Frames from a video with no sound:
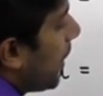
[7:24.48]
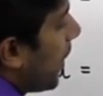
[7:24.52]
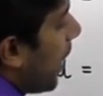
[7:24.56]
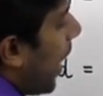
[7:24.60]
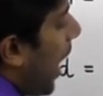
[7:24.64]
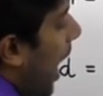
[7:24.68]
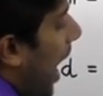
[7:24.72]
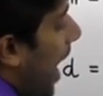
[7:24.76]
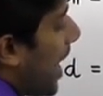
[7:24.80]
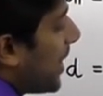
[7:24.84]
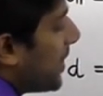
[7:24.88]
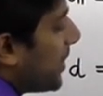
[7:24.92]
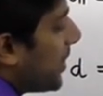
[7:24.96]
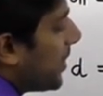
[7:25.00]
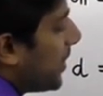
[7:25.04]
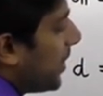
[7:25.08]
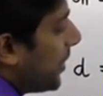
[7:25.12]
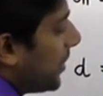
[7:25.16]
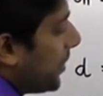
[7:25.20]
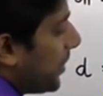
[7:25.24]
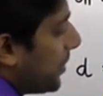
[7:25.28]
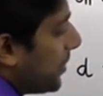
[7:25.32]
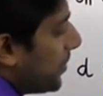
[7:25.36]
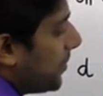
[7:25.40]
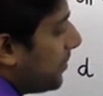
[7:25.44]

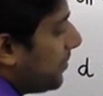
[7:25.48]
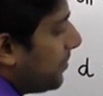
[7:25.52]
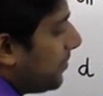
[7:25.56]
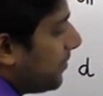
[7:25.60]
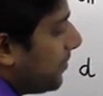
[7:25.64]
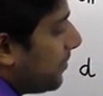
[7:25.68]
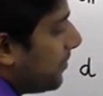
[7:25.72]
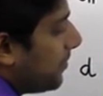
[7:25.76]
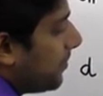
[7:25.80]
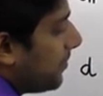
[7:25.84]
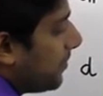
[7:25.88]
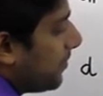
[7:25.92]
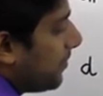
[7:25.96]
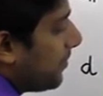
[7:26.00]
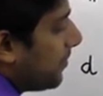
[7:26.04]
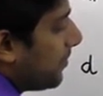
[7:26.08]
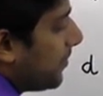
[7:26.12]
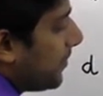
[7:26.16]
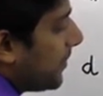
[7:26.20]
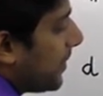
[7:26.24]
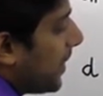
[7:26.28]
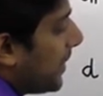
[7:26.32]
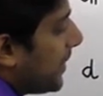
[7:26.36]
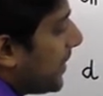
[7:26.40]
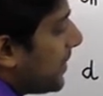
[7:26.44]
higher term,
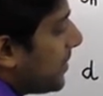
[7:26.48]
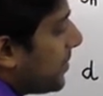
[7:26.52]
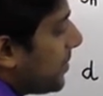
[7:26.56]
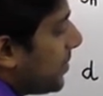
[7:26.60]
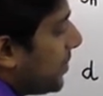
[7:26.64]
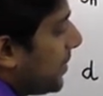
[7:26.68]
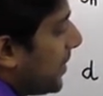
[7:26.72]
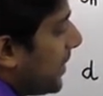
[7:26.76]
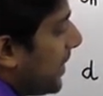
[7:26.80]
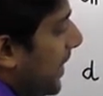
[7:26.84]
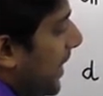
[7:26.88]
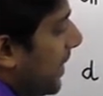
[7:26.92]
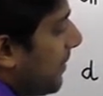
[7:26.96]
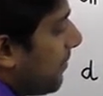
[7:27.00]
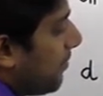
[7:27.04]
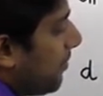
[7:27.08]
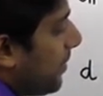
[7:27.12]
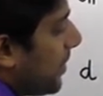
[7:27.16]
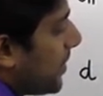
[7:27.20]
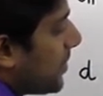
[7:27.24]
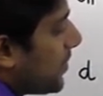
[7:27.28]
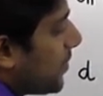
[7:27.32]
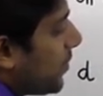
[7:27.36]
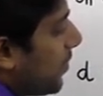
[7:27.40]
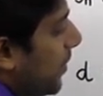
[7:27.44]
that is Tn
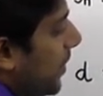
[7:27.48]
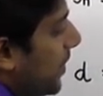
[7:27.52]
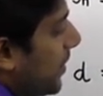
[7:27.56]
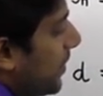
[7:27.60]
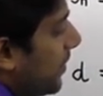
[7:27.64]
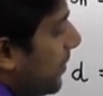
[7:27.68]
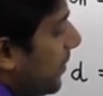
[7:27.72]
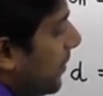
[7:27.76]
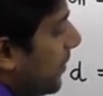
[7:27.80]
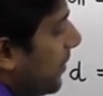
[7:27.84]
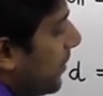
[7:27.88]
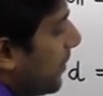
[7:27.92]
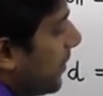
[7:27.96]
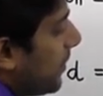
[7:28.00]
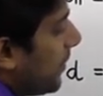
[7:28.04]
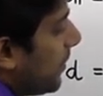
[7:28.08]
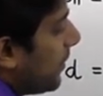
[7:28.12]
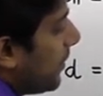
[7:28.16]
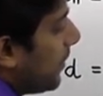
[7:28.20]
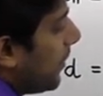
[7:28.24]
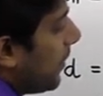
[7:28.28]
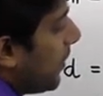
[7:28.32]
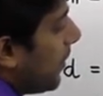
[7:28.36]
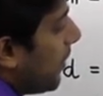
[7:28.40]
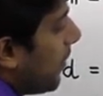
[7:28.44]
plus 1
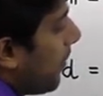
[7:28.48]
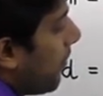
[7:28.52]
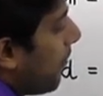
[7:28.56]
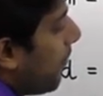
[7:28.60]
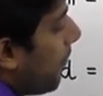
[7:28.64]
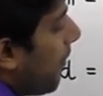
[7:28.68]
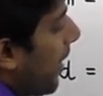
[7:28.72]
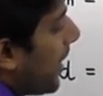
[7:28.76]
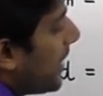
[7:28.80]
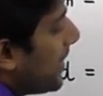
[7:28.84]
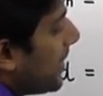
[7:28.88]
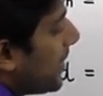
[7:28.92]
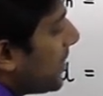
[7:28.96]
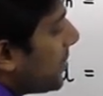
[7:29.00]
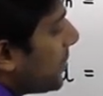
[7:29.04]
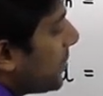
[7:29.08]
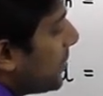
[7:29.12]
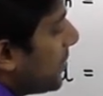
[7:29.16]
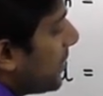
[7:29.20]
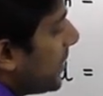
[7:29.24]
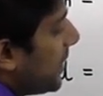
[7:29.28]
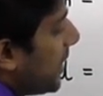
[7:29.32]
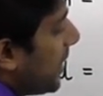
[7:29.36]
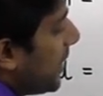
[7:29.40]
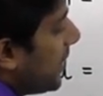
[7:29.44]
minus
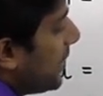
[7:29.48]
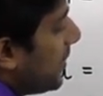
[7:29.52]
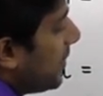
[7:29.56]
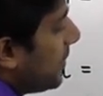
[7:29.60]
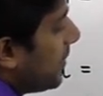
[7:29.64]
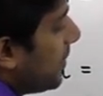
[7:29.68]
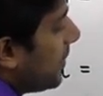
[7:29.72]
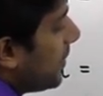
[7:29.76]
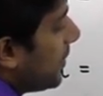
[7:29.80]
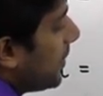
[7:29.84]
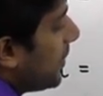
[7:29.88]
Tn,